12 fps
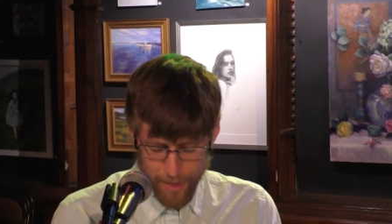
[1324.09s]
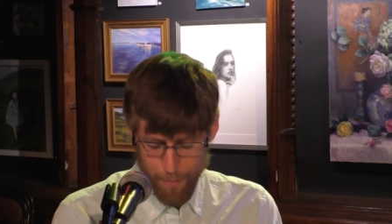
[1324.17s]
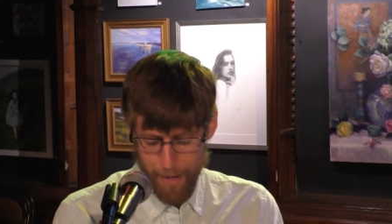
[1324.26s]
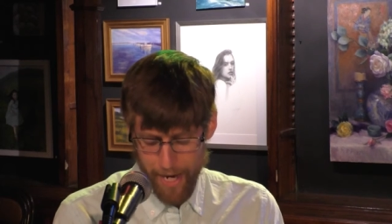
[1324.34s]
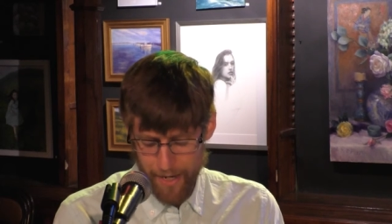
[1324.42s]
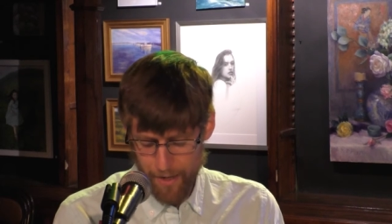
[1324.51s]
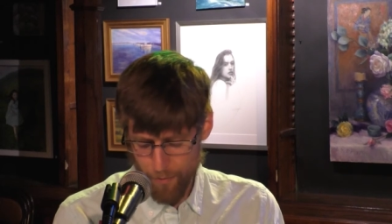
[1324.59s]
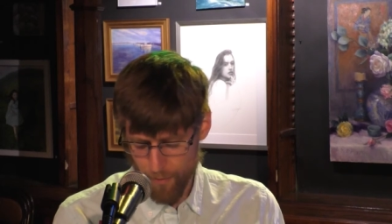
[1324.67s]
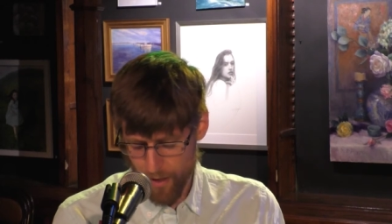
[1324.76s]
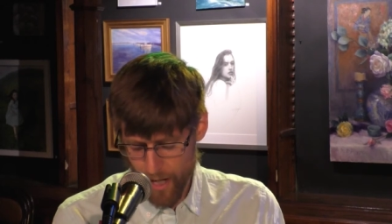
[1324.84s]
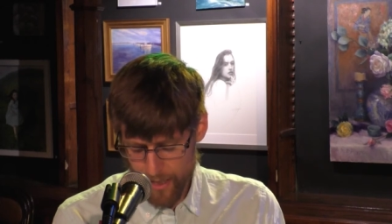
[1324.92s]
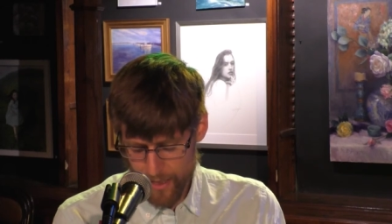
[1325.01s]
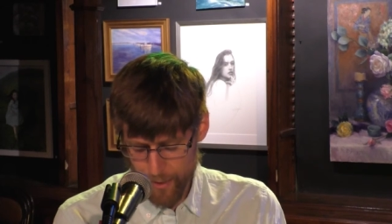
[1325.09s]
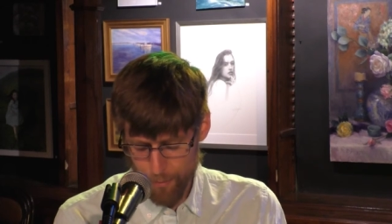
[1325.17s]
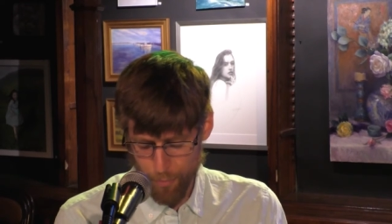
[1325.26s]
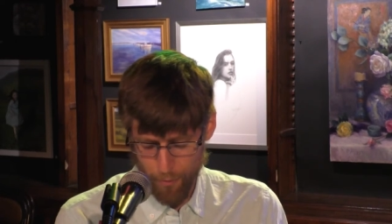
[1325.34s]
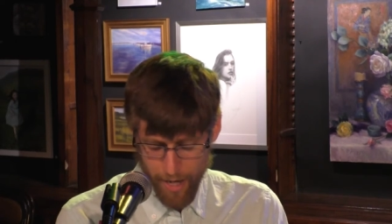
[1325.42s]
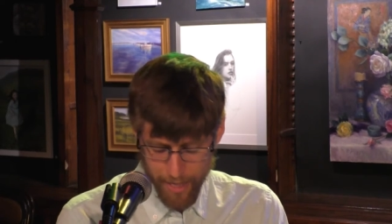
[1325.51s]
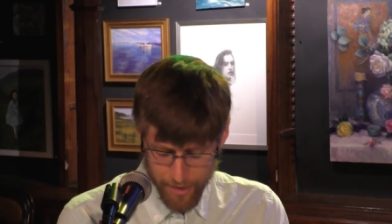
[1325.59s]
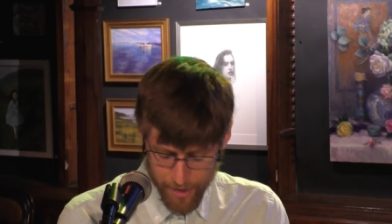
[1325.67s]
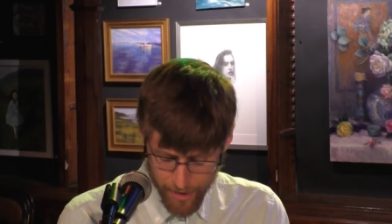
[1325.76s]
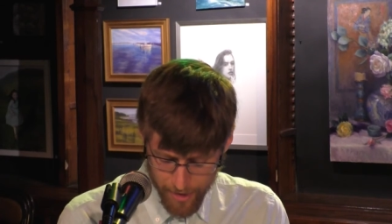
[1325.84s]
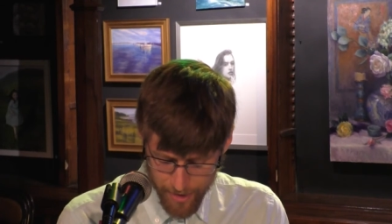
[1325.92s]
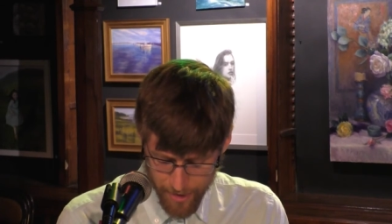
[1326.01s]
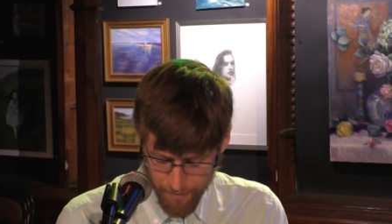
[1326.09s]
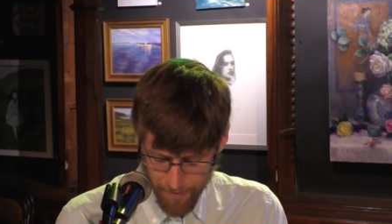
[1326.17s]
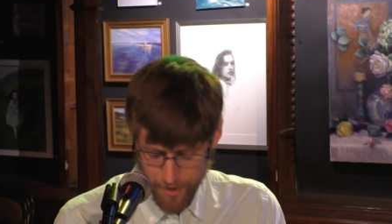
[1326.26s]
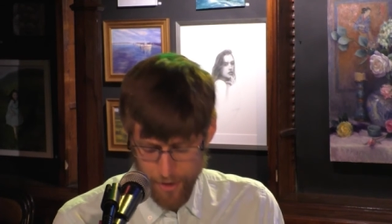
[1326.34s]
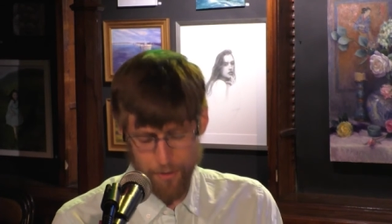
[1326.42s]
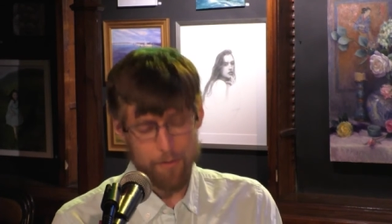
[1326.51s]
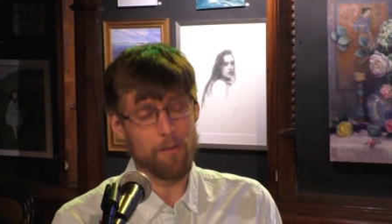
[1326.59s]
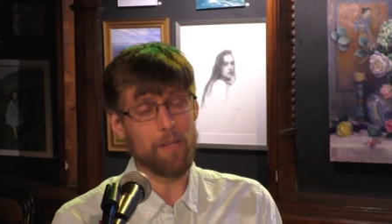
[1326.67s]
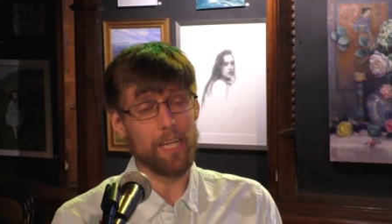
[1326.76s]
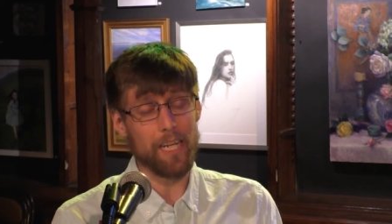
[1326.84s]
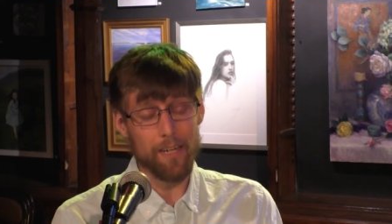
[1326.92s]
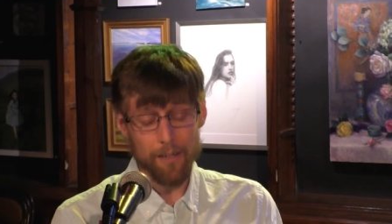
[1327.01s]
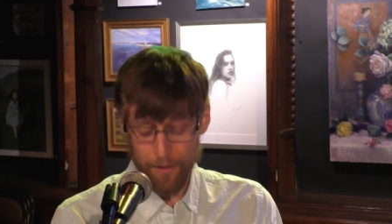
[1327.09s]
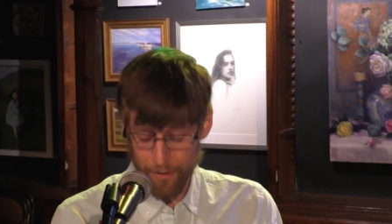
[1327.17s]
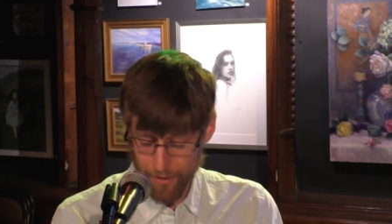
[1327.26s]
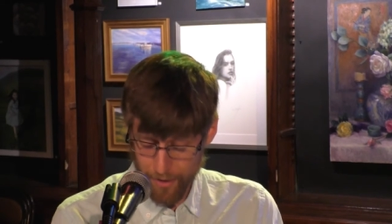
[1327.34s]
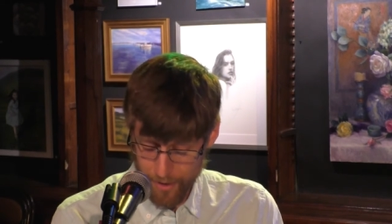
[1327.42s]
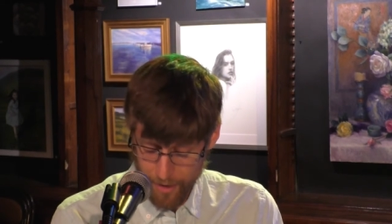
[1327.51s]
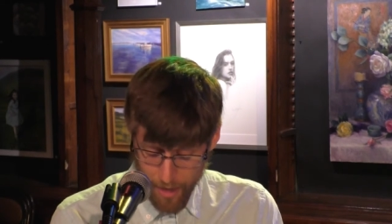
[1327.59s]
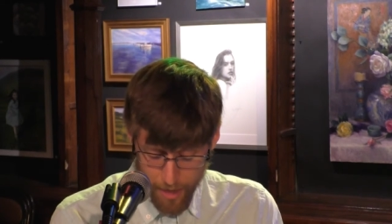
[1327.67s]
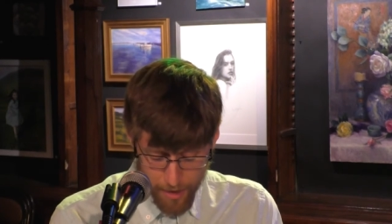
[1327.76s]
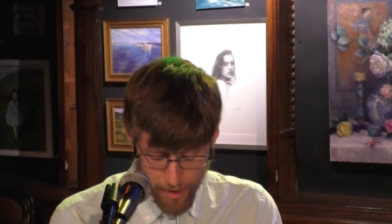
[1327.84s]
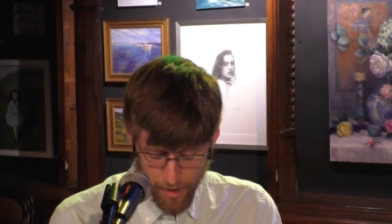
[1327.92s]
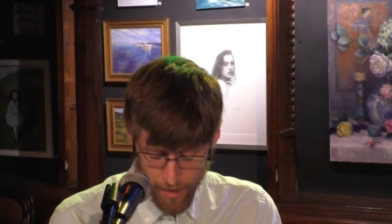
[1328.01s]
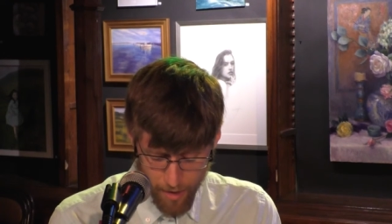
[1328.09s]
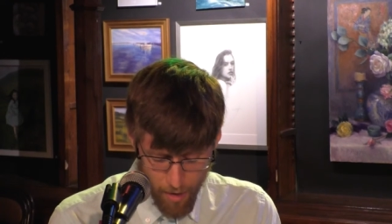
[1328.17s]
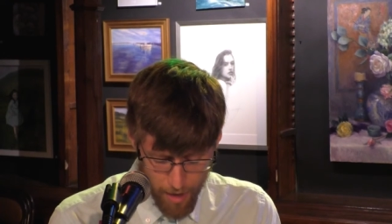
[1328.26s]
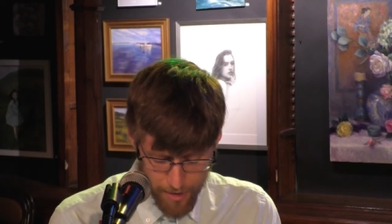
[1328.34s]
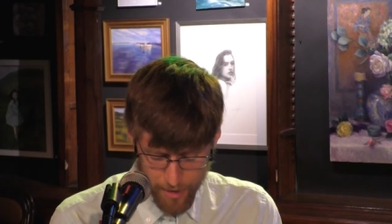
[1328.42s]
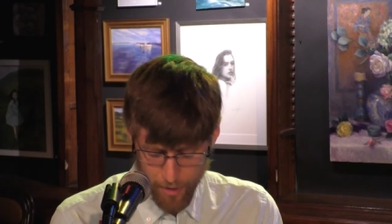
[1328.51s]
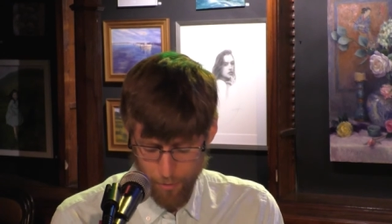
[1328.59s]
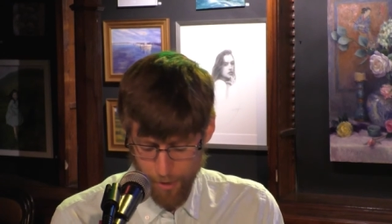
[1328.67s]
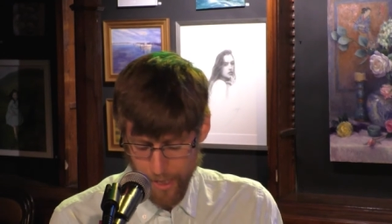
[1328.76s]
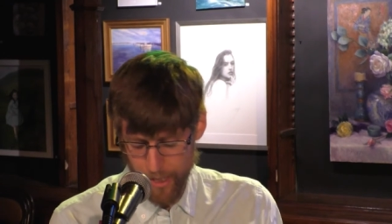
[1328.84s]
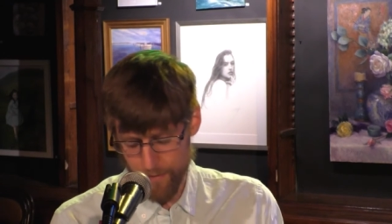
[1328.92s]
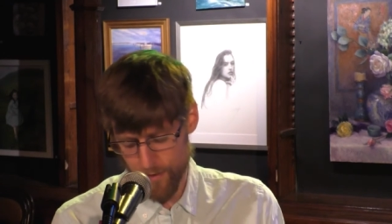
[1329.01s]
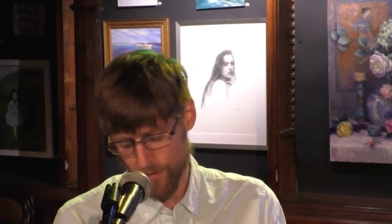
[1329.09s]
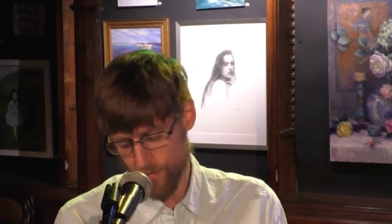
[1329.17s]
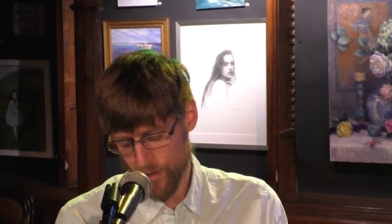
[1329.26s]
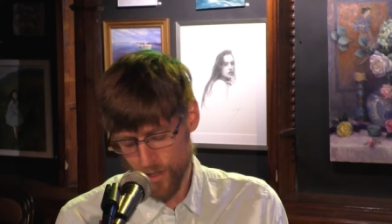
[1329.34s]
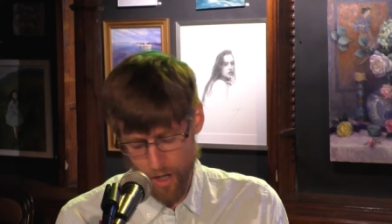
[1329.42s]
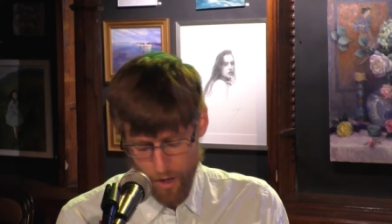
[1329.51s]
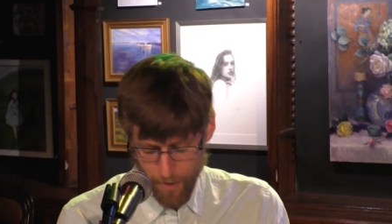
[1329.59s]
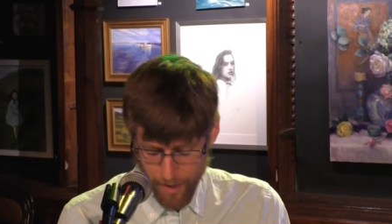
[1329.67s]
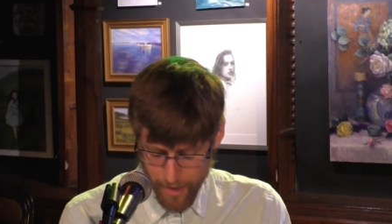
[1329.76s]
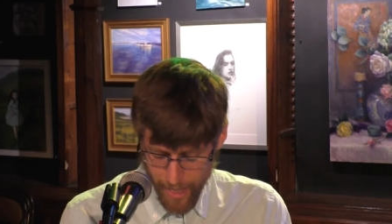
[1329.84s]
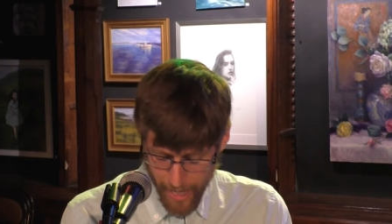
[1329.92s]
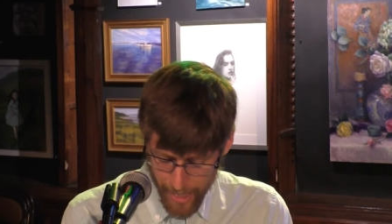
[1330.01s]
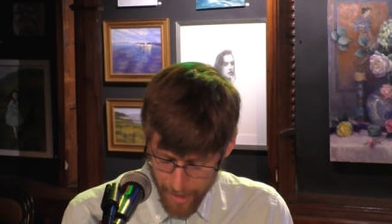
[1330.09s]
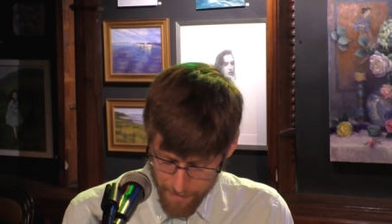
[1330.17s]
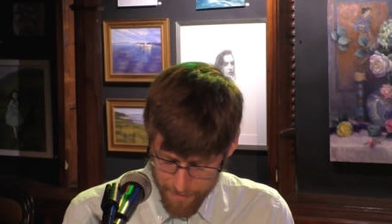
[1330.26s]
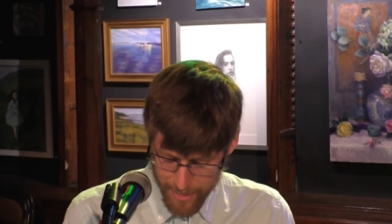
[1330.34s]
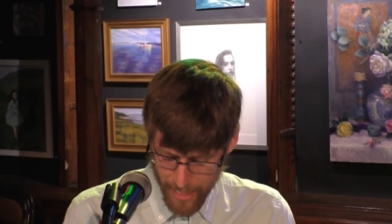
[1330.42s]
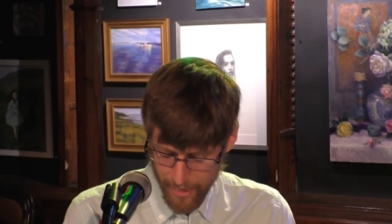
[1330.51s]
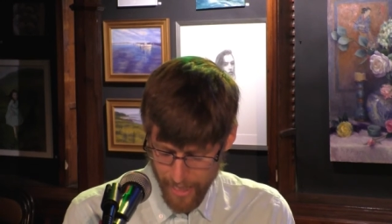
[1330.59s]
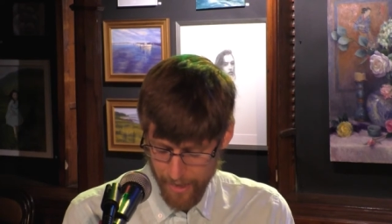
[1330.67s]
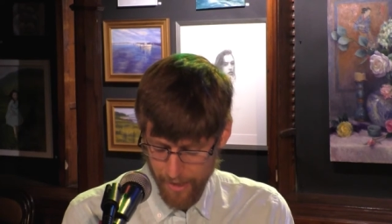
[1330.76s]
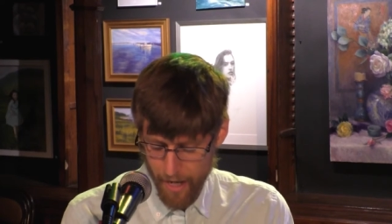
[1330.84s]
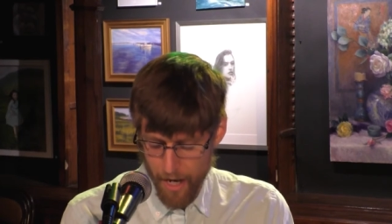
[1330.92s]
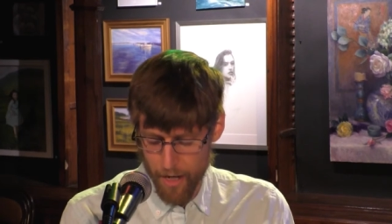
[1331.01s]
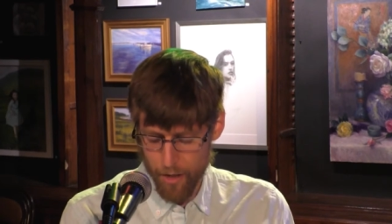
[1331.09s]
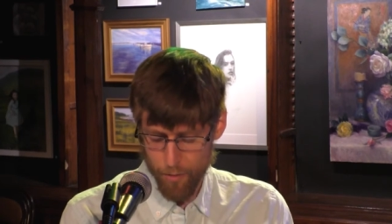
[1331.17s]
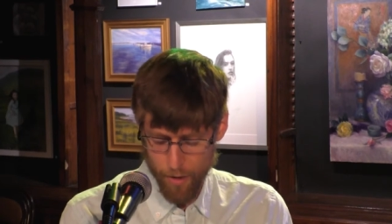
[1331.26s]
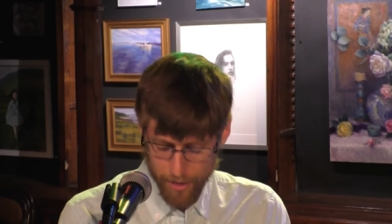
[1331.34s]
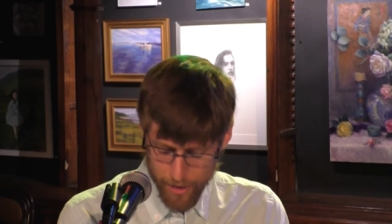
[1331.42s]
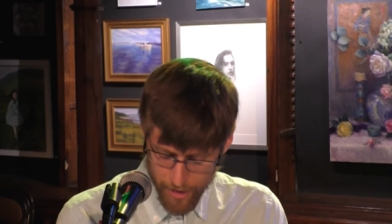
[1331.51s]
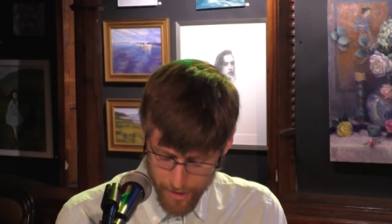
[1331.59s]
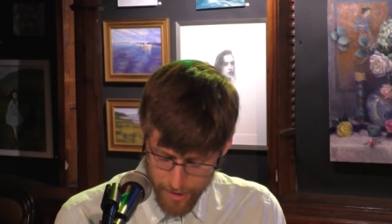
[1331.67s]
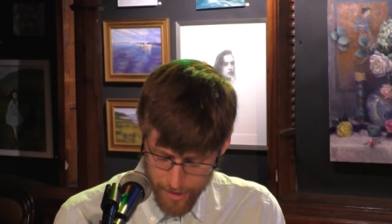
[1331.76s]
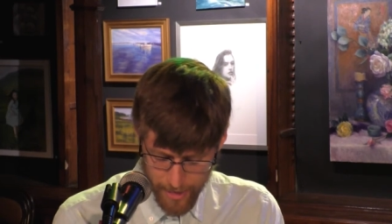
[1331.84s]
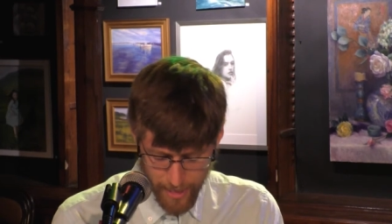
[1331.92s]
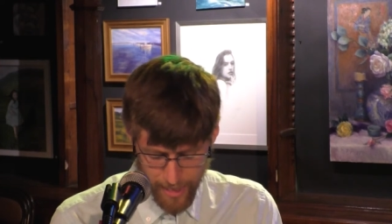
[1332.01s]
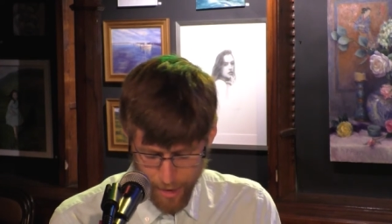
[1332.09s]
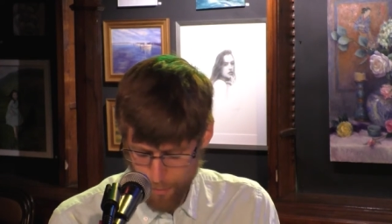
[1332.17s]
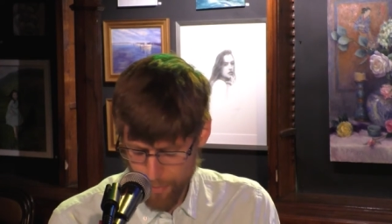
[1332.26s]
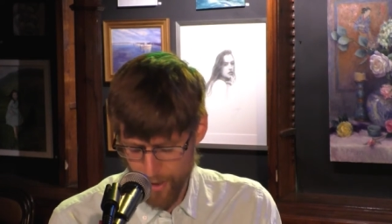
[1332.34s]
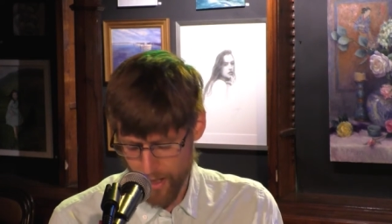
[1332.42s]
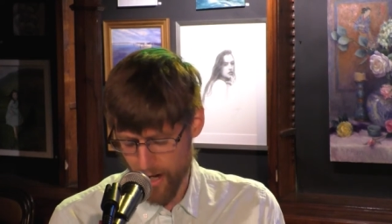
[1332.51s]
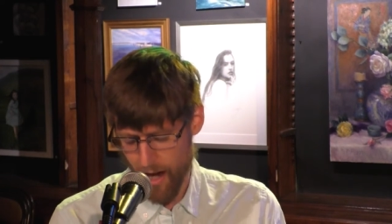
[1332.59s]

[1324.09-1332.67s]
to bend reluctant branches of eternal ears to the lost graves of charred caves that lend crutches to the limping,